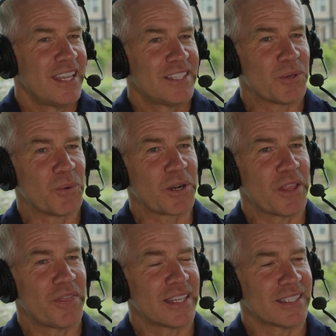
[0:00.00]
to work
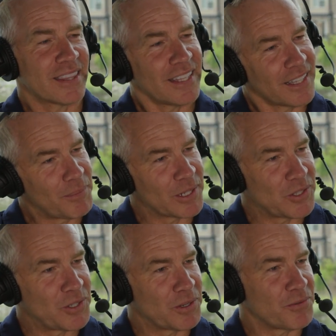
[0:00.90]
on things like the
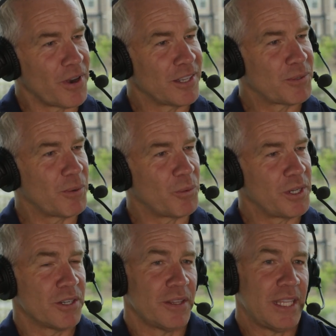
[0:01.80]
Olympics or Tour de France. But
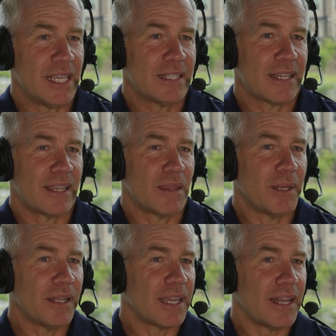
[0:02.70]
when you're in, inside the
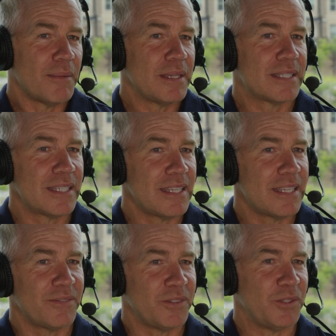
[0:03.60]
building at
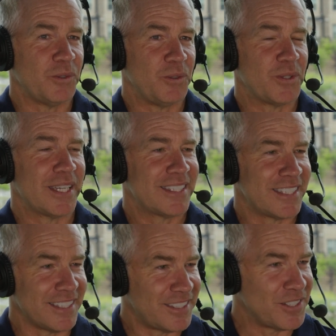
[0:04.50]
NBC, you, you get
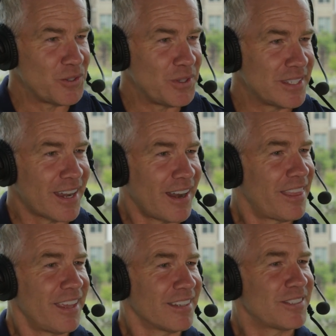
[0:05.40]
to, to do these kind
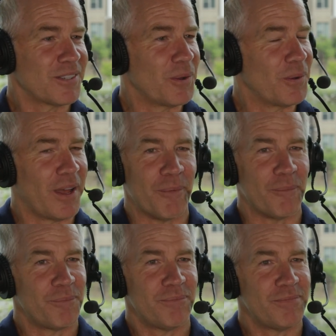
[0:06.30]
of things. So
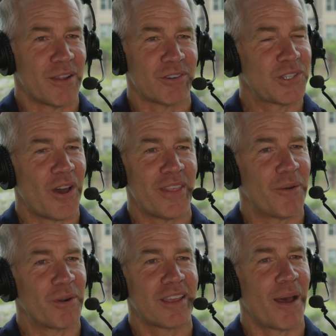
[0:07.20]
um, never saw
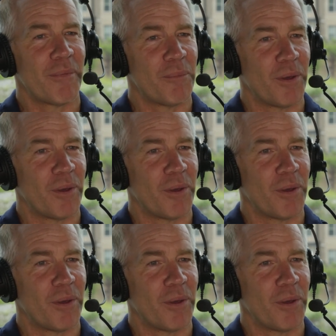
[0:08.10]
that one coming,